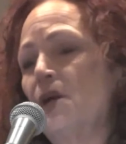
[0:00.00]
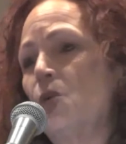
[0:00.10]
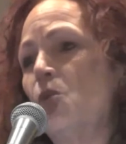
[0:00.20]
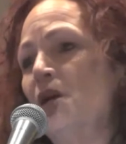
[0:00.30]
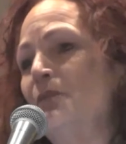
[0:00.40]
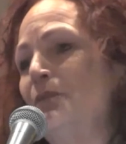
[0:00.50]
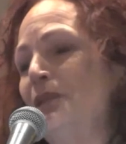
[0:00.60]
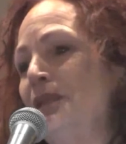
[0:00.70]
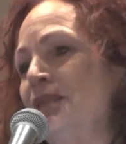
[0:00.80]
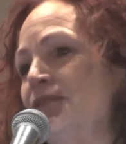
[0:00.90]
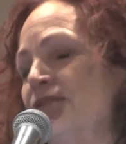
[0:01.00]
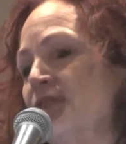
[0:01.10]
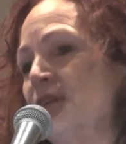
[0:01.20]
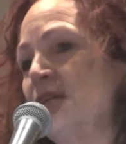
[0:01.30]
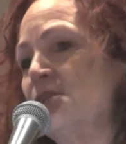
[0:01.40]
One belief,
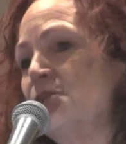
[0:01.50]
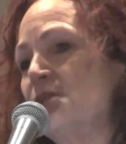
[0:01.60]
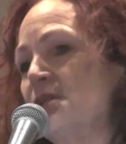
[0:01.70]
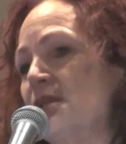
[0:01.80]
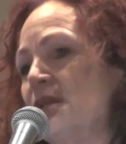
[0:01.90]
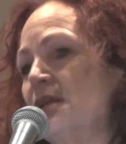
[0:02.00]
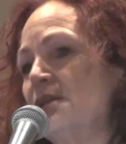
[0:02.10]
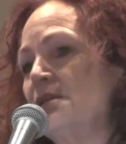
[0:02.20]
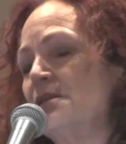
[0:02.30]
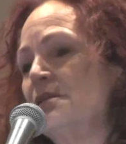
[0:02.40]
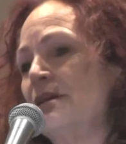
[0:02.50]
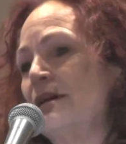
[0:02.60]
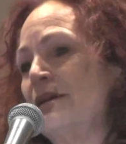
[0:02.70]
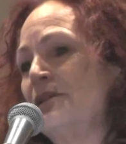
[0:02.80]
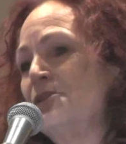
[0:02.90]
very interesting, is
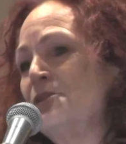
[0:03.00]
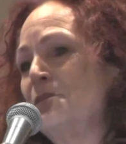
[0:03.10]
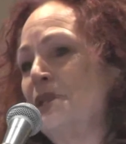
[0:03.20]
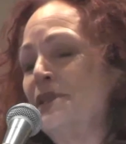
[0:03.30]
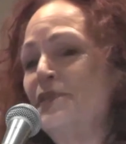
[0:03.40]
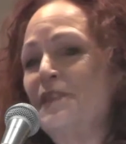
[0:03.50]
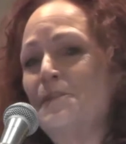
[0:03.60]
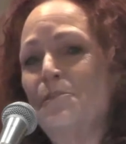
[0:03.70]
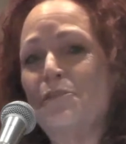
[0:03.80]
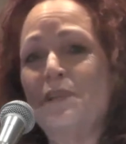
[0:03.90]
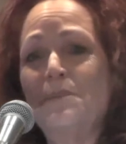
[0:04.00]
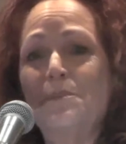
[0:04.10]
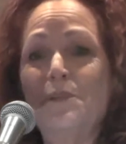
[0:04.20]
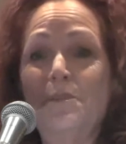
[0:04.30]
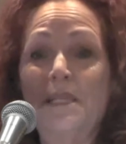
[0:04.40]
that there's a belief that
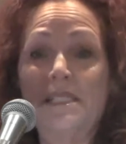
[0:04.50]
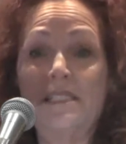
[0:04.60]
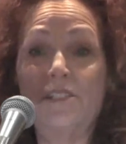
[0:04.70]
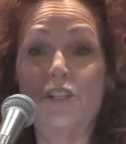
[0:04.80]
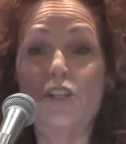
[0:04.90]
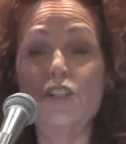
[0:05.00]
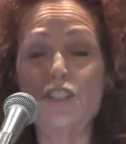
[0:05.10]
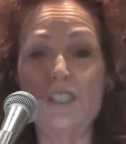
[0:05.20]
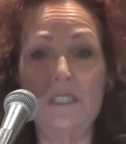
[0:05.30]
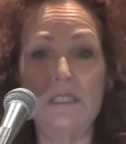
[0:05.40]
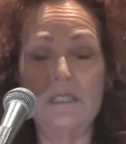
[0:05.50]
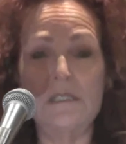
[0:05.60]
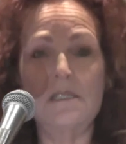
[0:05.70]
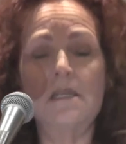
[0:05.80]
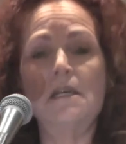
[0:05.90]
prepubescent
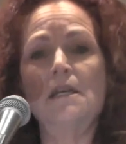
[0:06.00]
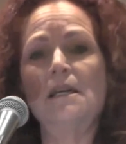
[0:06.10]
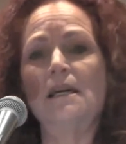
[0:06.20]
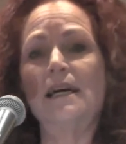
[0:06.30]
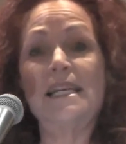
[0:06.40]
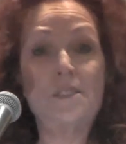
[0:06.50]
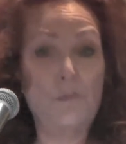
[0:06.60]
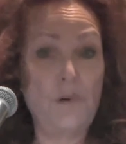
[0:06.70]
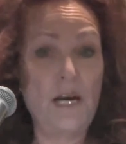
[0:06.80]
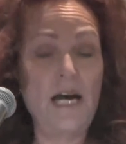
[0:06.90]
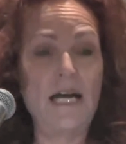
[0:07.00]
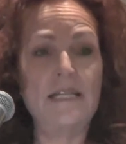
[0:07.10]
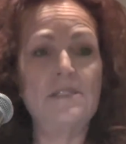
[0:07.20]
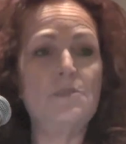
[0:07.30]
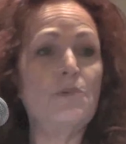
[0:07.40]
girls as
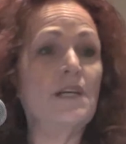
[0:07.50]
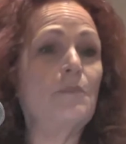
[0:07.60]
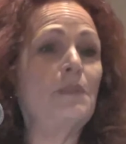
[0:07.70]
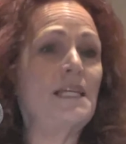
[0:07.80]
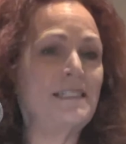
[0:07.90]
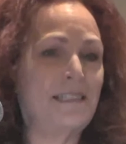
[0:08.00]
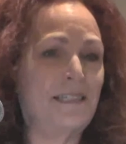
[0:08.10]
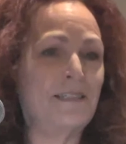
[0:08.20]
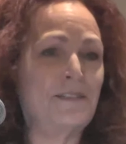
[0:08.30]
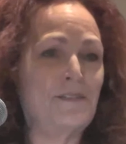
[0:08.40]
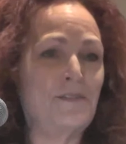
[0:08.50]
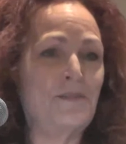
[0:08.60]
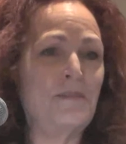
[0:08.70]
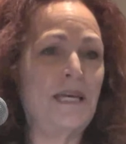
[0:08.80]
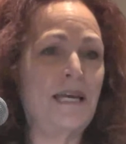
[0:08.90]
brides bring a blessing to
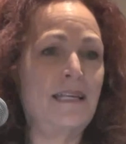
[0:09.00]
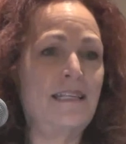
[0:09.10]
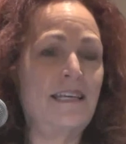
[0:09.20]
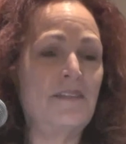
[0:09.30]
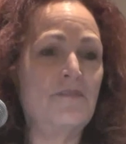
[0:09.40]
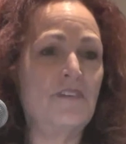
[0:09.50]
the man and the